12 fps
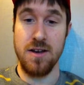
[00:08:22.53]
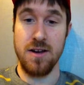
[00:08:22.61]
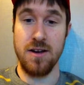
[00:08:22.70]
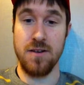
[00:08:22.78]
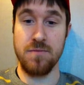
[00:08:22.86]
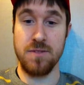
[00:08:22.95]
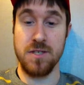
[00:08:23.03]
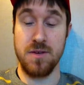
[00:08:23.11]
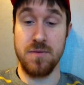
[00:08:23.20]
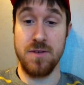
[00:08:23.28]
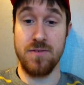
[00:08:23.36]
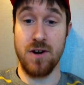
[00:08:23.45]
It's
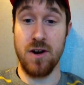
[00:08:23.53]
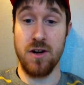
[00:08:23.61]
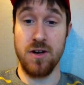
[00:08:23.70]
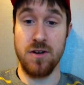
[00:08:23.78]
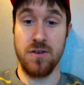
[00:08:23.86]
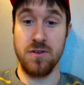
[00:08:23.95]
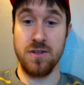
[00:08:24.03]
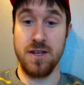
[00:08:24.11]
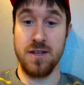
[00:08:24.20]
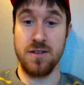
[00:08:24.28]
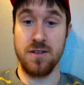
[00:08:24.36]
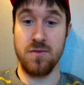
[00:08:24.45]
going to be even harder to
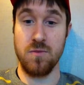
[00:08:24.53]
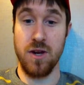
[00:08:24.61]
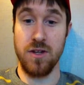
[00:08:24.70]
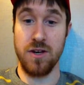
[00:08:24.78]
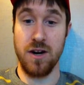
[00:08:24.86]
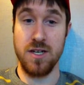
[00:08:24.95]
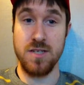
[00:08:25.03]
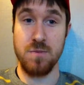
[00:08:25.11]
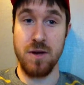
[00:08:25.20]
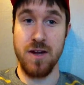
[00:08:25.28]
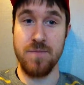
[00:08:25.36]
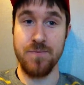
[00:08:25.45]
get the wild card
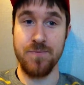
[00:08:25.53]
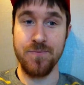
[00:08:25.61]
spot,